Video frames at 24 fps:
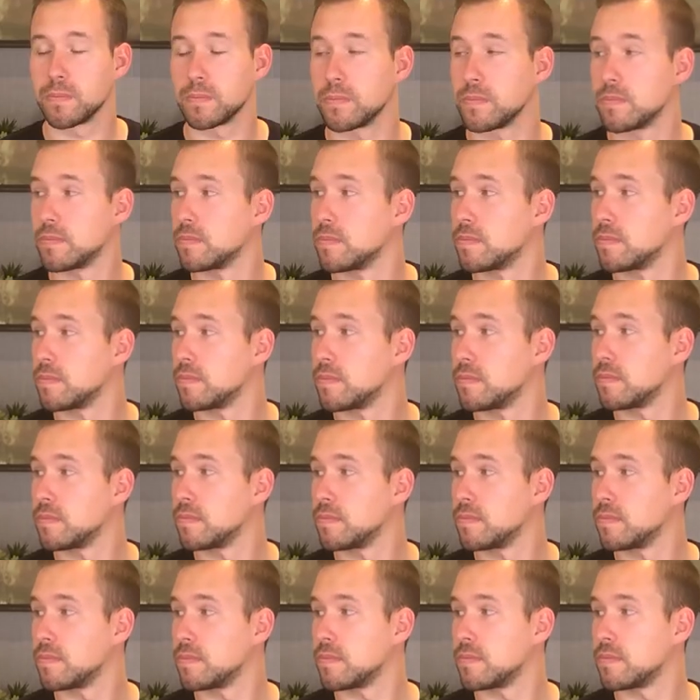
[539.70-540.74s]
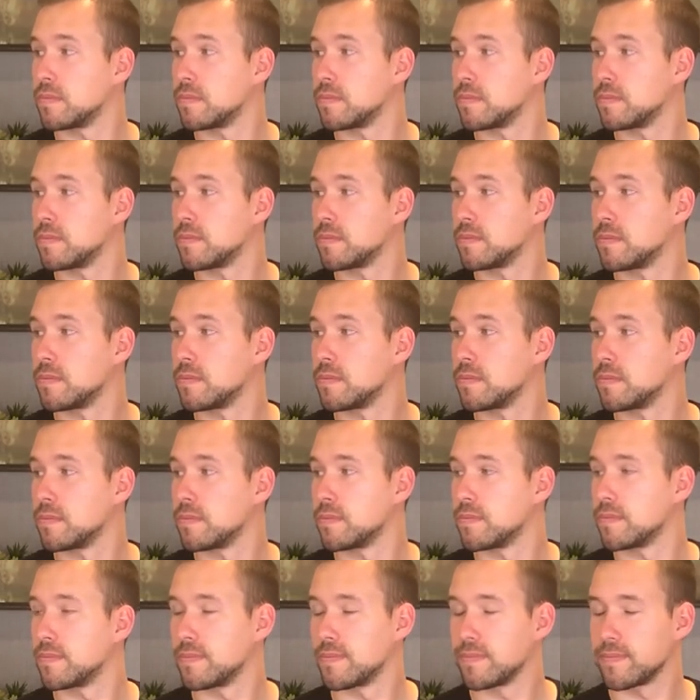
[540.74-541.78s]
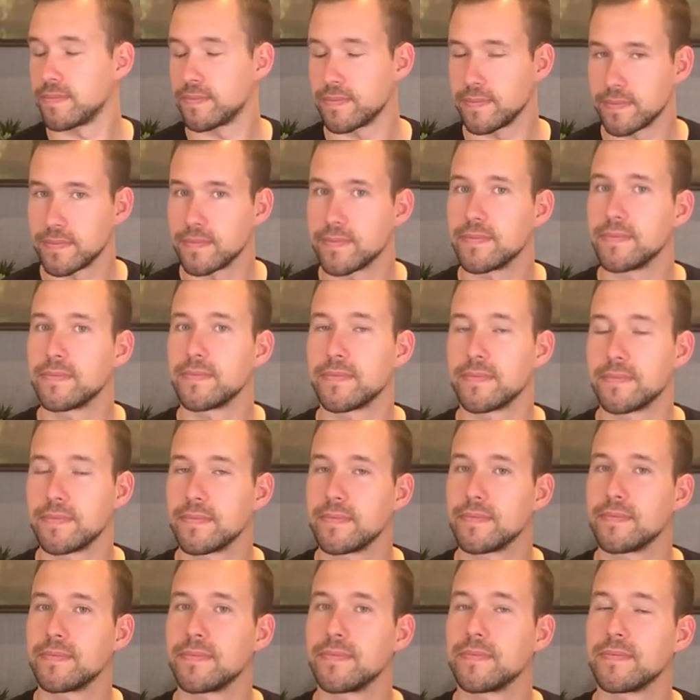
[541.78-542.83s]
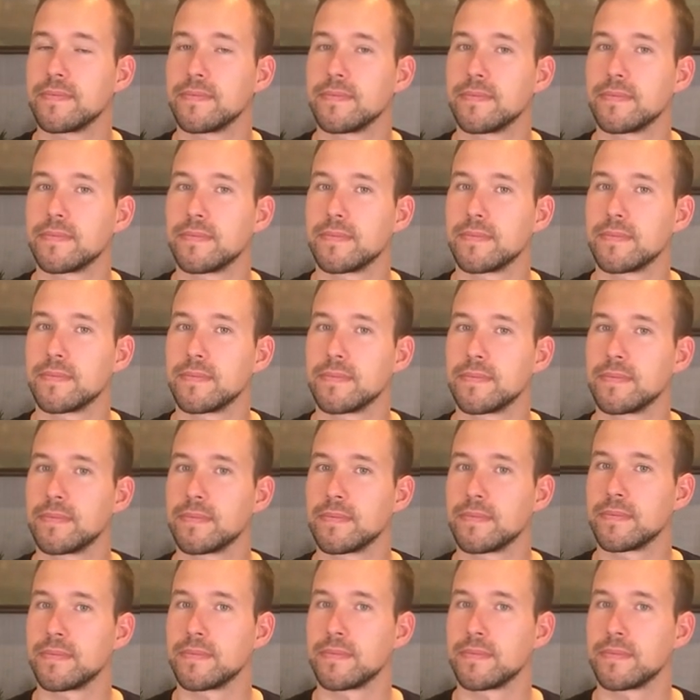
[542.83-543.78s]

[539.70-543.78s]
The person shown says nothing.